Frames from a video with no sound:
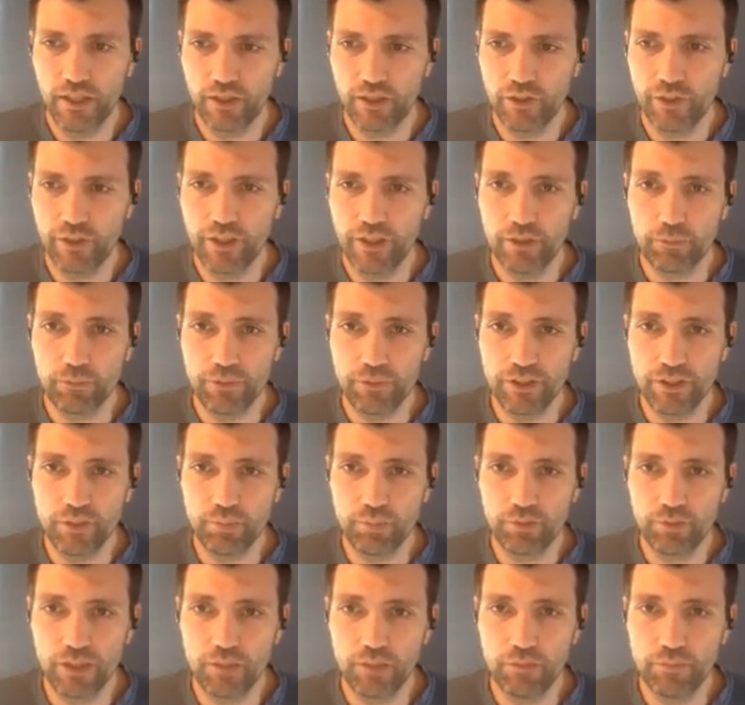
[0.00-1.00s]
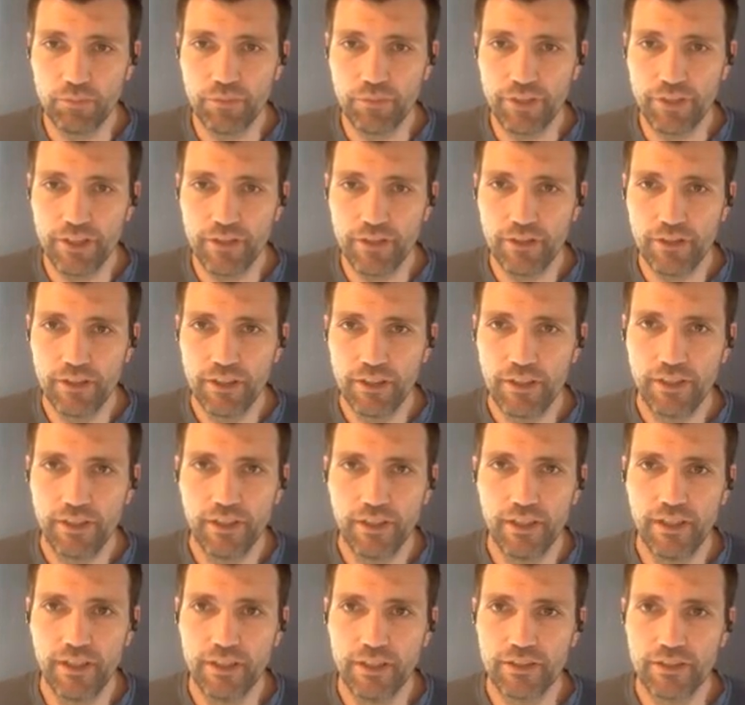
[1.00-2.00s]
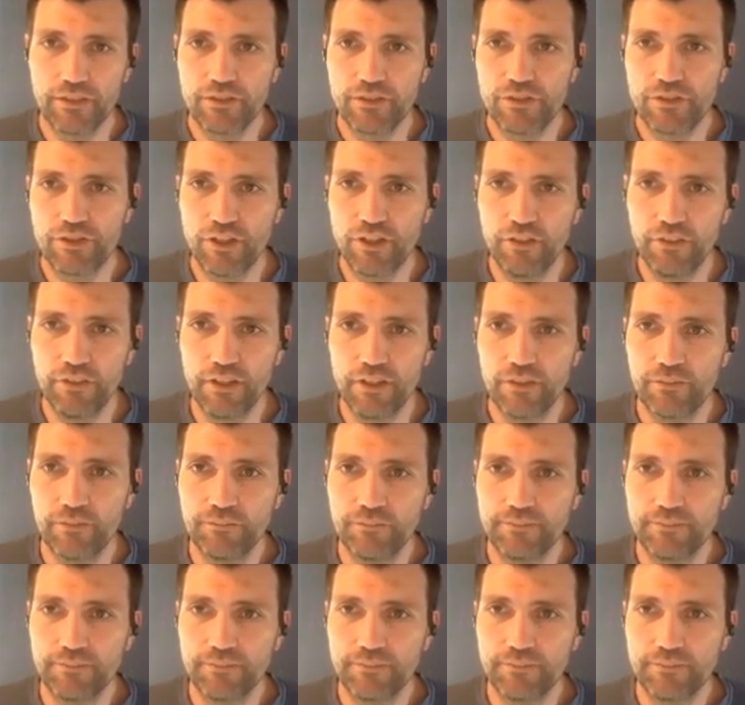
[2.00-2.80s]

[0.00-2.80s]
Go ahead and read the problem there and solve it.